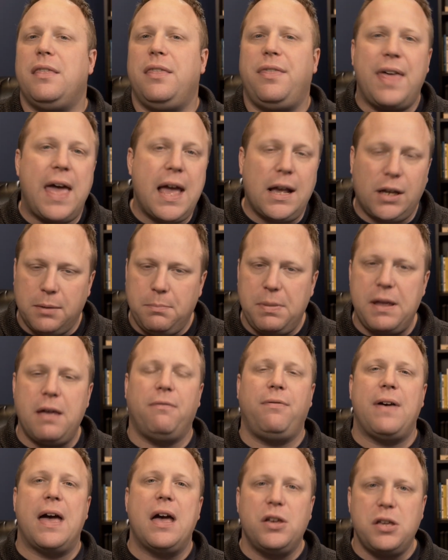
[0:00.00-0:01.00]
that could be
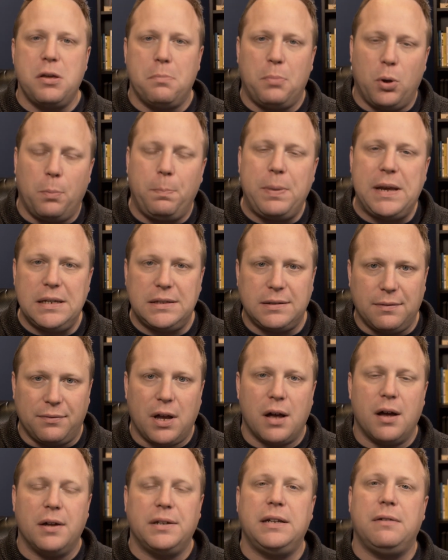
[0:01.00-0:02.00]
a valuable piece
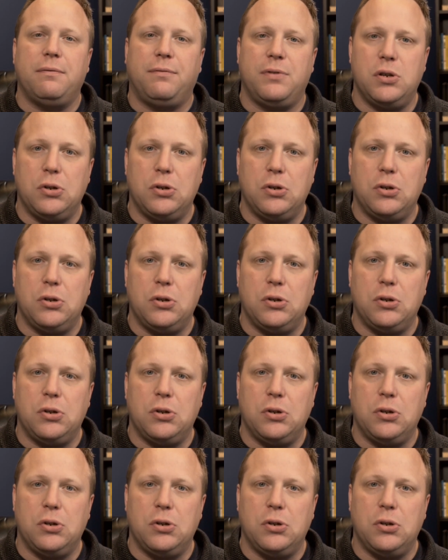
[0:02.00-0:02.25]
of content